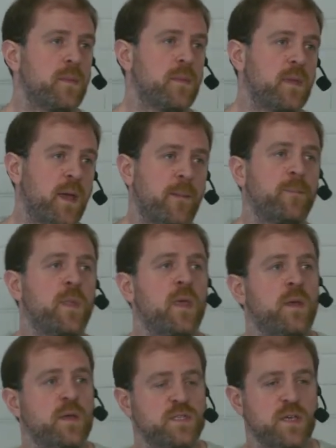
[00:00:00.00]
Yeah,
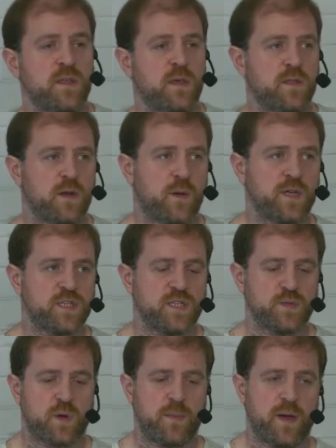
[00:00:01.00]
so the question is,
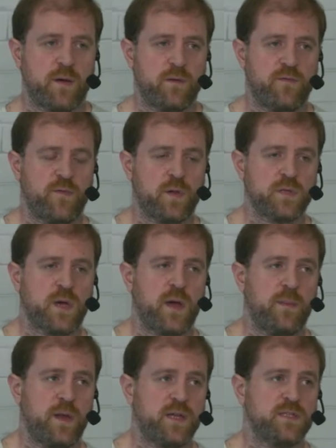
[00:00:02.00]
what about Vault high
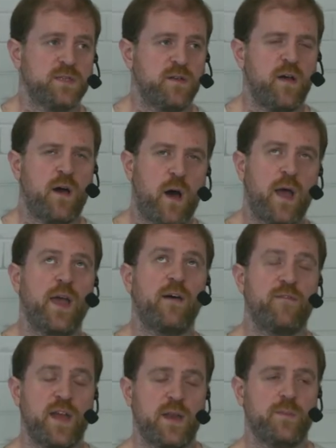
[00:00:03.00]

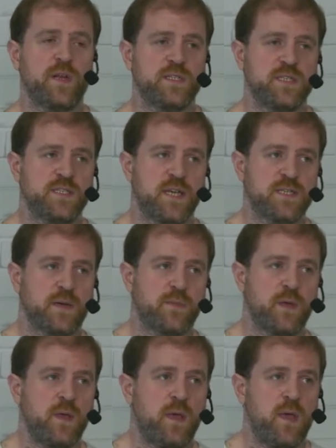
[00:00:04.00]
availability
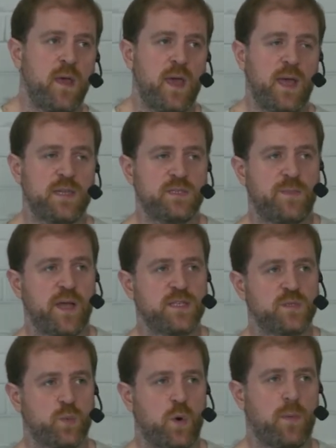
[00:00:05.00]
setup? It
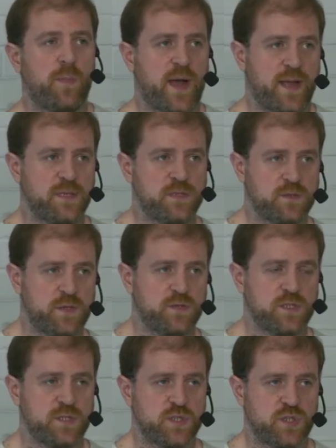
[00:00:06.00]
depends what backend you're
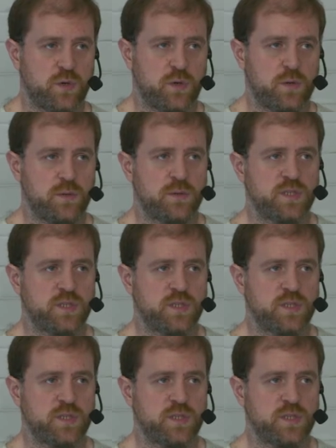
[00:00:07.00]
using to store.